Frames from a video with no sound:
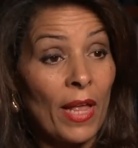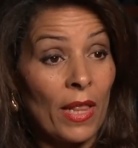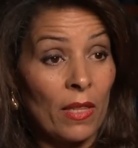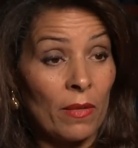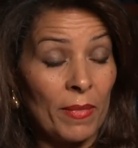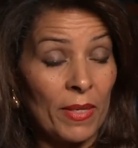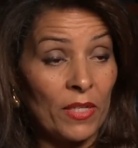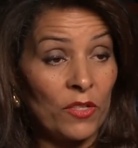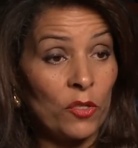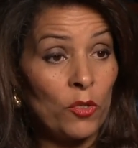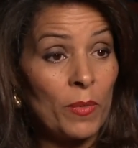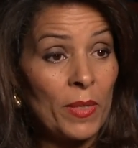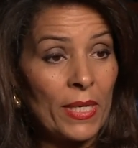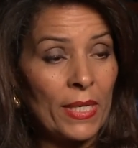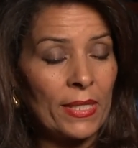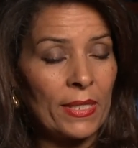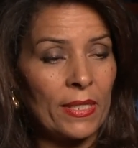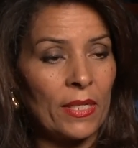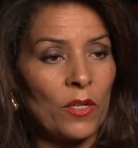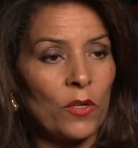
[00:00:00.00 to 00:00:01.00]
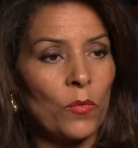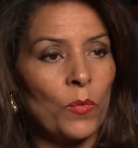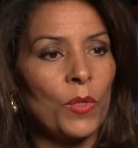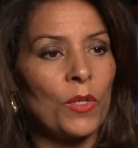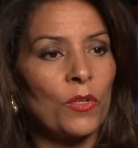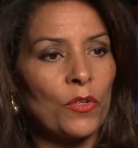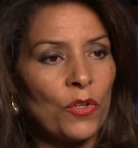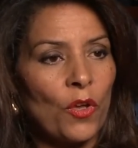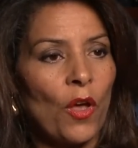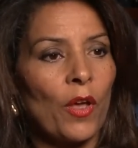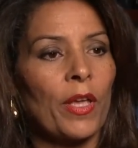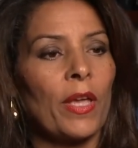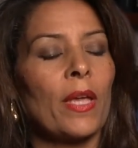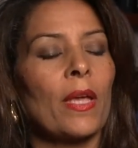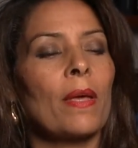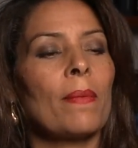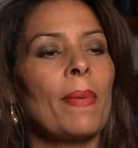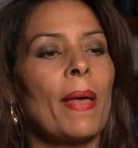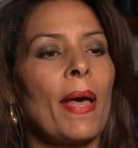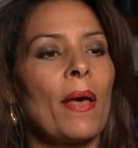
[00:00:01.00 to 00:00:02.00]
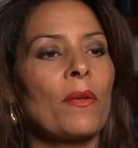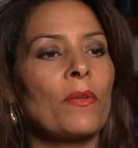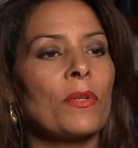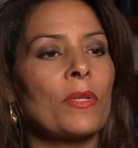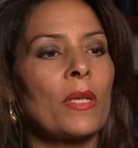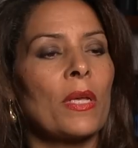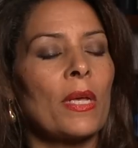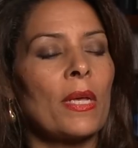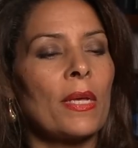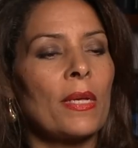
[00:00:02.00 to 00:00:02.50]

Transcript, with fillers: elements to be considered when you're talking about